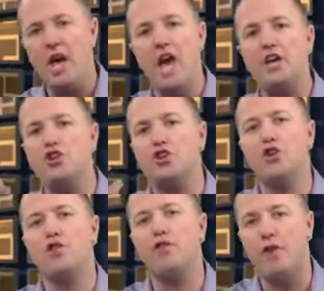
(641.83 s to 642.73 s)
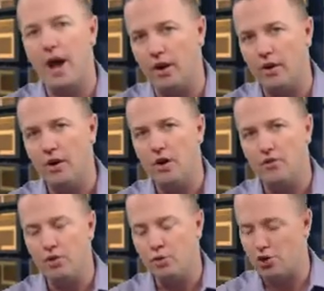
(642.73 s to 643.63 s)
a surefire
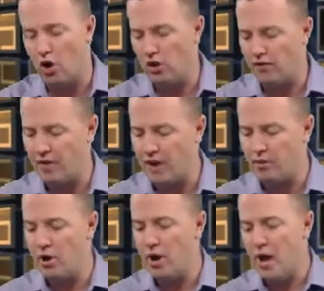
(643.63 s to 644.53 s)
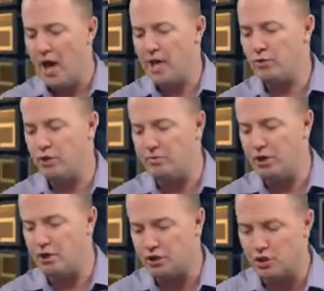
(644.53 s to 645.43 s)
future Hall of Famer. Adrian
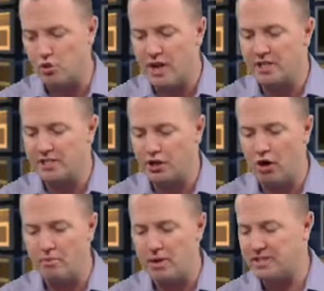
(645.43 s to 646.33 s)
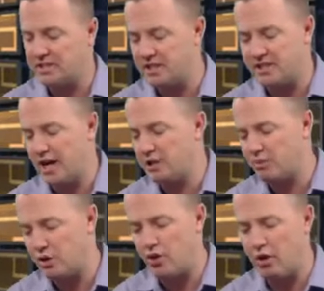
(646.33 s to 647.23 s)
Peterson, greatness in our midst. This guy's
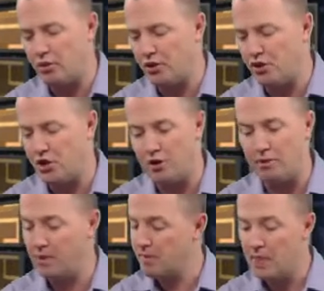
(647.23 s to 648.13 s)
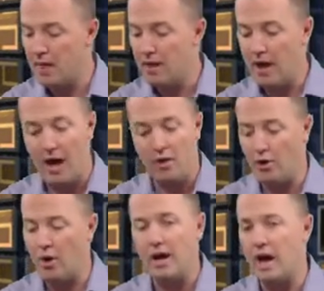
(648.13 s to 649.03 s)
been incredible this year, but I don't
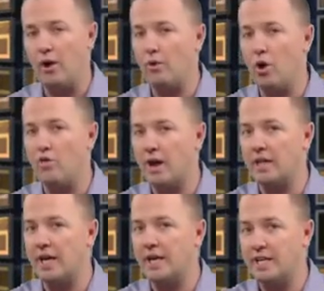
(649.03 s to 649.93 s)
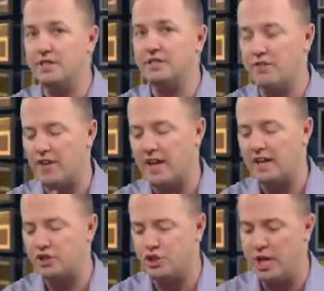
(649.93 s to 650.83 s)
know. I don't know if I like his and the
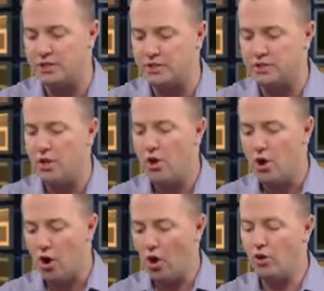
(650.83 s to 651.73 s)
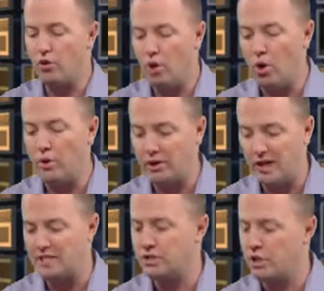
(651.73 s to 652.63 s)
Vikings' chances on the road
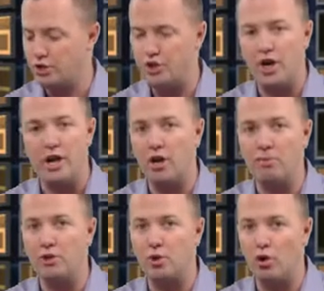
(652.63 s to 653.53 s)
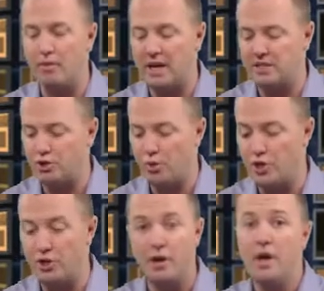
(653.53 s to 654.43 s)
unless there's a shakeup in the quarterback
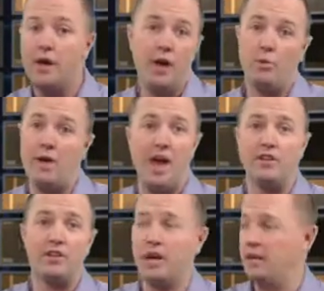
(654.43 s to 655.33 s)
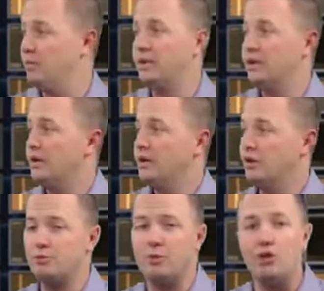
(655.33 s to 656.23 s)
situation. And we haven't gotten,
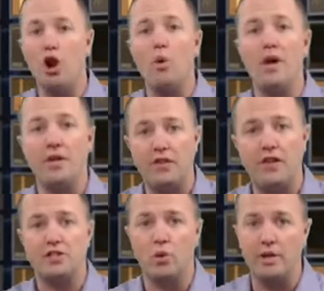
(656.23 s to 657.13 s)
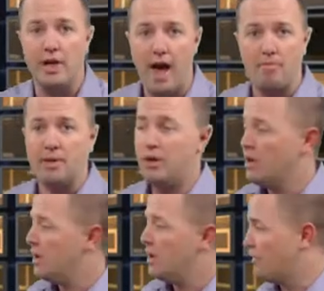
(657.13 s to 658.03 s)
there's been no hint that that's going to happen.
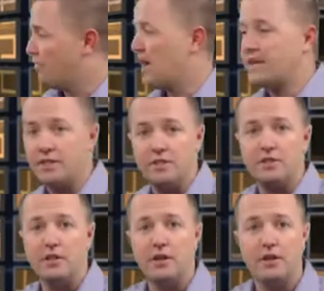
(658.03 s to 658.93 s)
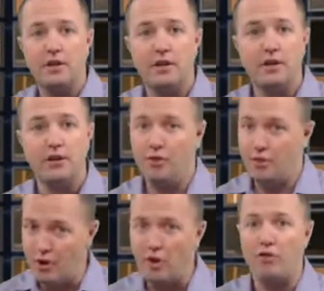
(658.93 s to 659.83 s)
The Vikings,
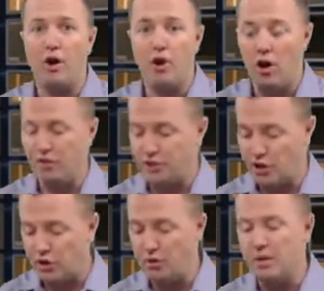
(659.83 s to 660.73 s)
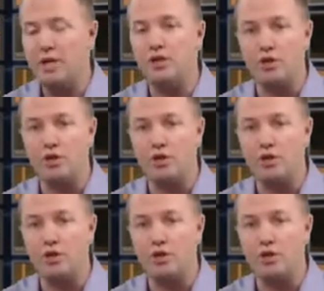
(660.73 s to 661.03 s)
their front office, they're committed to